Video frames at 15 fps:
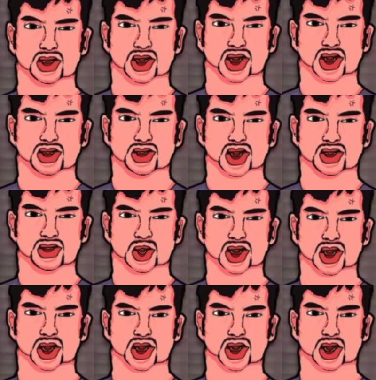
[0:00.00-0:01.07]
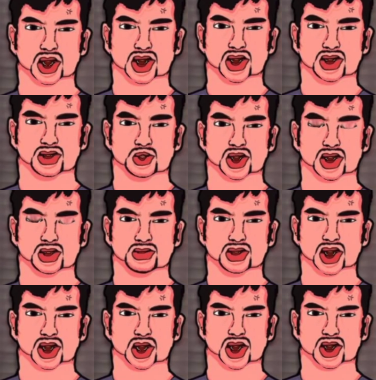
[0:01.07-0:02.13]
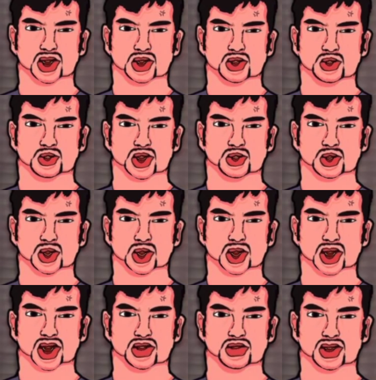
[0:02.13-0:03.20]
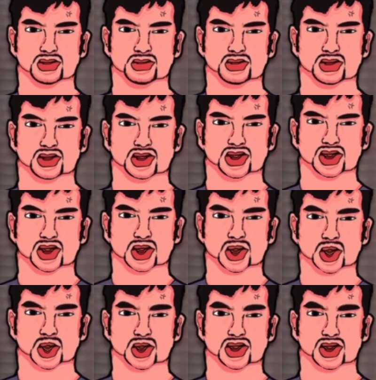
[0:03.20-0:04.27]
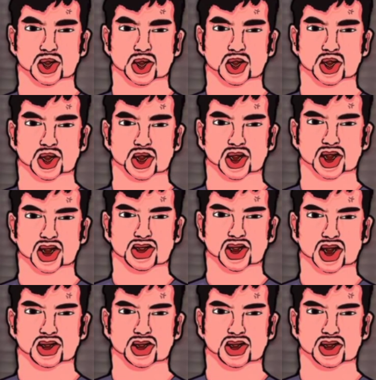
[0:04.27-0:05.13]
has to track down those killer donuts and destroy them before they